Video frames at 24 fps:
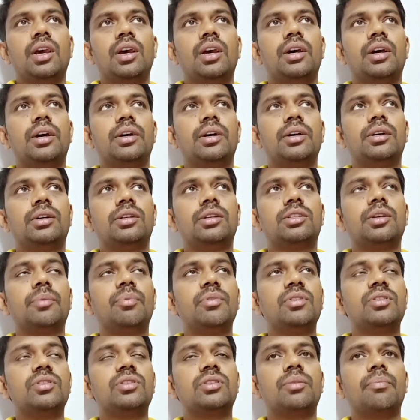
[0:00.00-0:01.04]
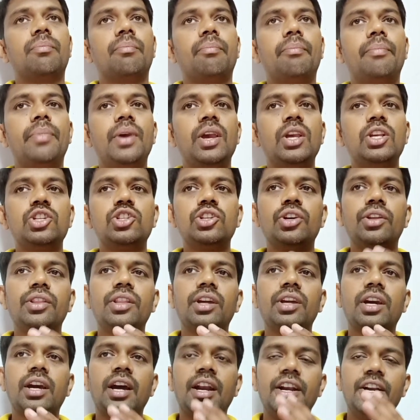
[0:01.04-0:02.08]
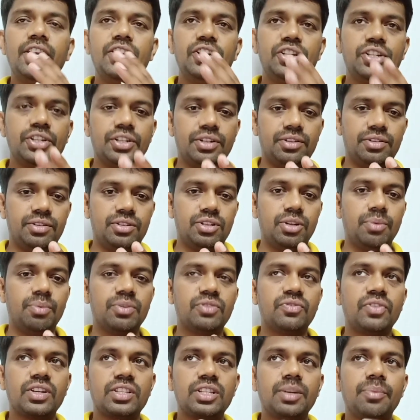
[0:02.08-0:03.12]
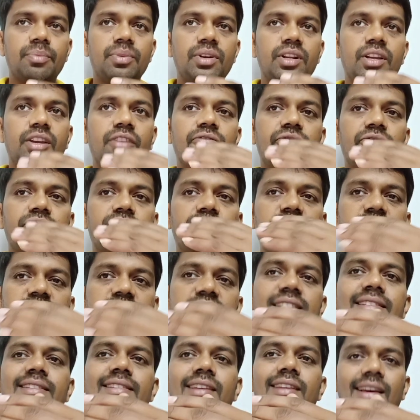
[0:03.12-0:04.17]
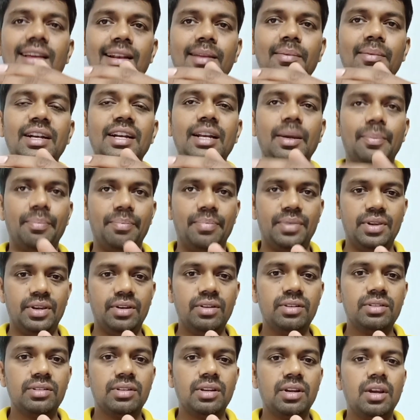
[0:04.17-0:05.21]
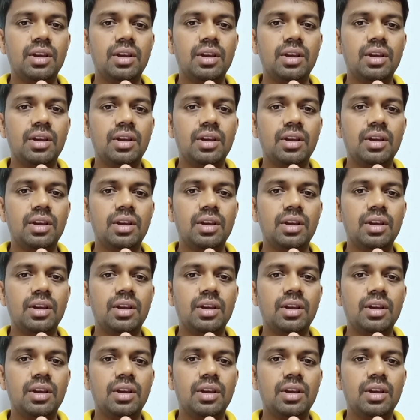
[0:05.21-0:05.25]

Uh, suppose based on the condition, suppose for example, if this element appears,